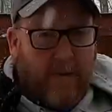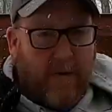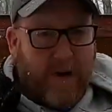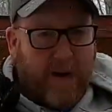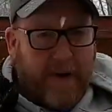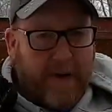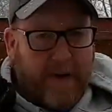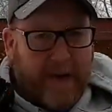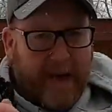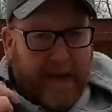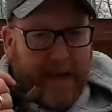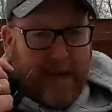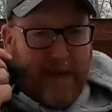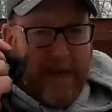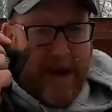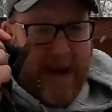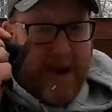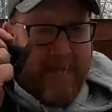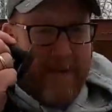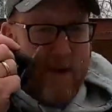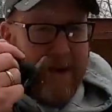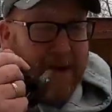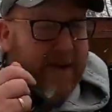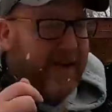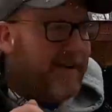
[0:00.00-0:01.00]
we're going to take the
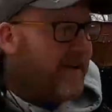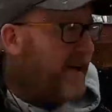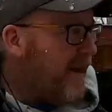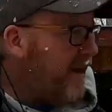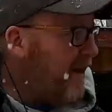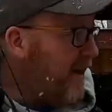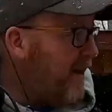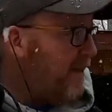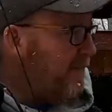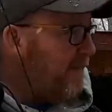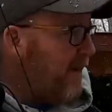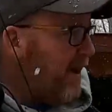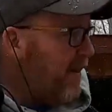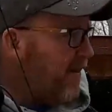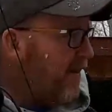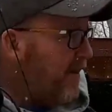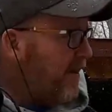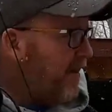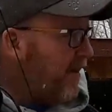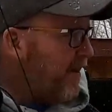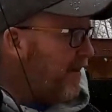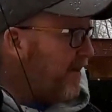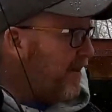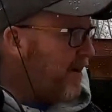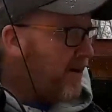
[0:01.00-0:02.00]
mag mount antenna and mount it
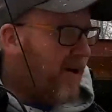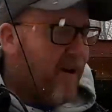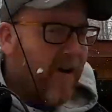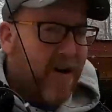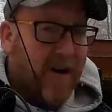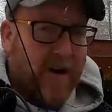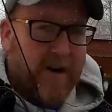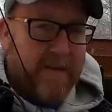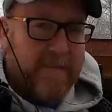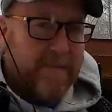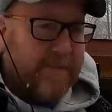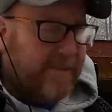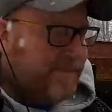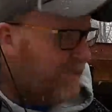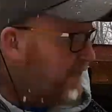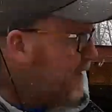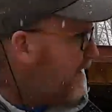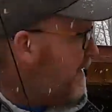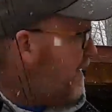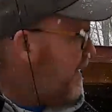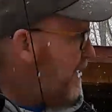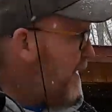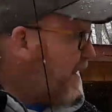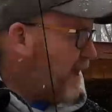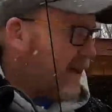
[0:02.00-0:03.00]
on the car.
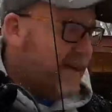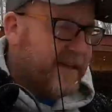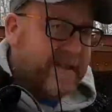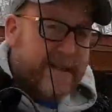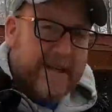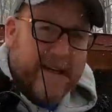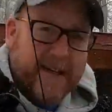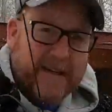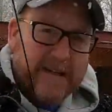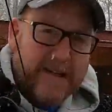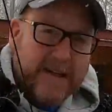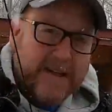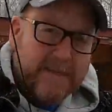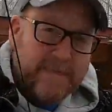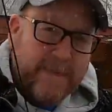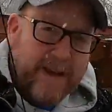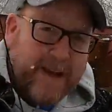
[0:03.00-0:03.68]
And since it's